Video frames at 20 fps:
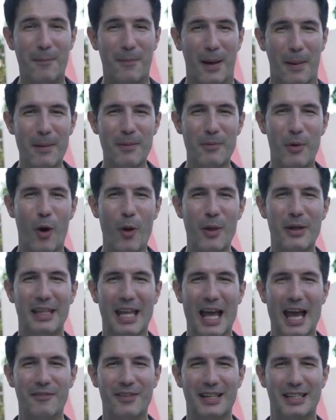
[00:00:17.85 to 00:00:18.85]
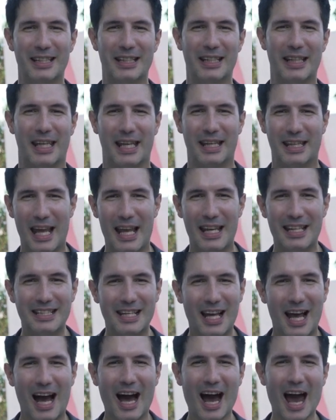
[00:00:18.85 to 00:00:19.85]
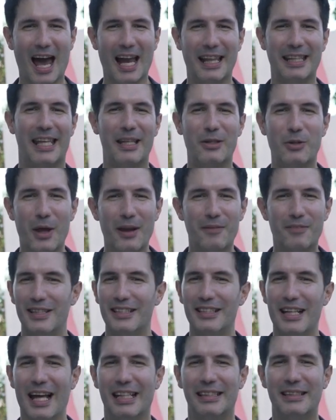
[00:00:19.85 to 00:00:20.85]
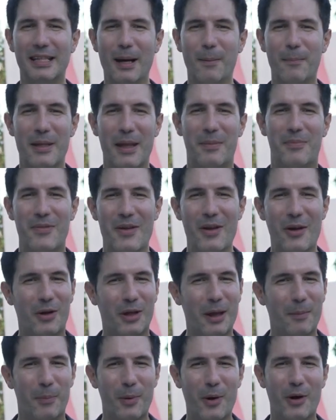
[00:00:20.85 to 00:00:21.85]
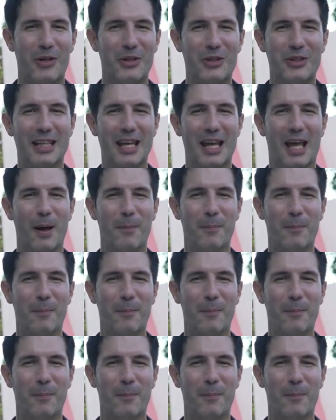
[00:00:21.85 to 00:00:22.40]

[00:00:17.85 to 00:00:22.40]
But before we dive into the details, I need to emphasize something very important.